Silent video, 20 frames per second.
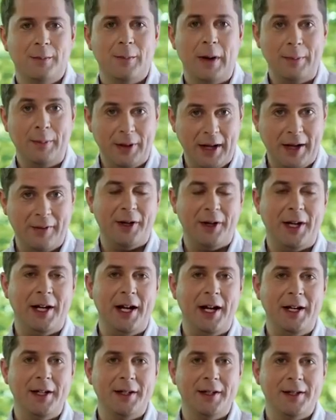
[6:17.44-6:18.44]
My plan for
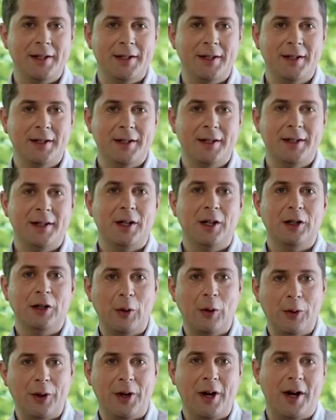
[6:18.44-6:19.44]
Canadians
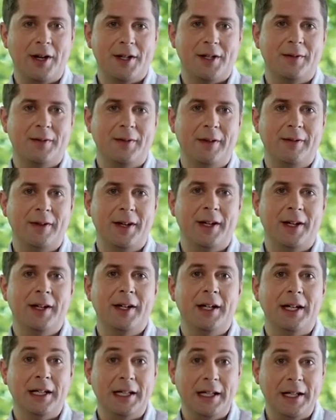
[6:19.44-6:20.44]
lower the cost of living
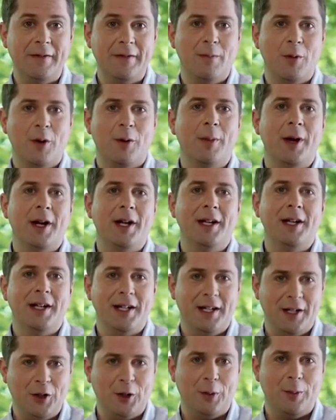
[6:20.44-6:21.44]
and leave more money
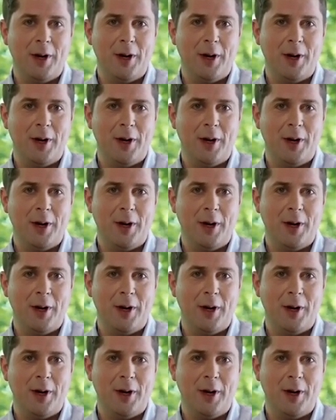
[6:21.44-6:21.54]
in your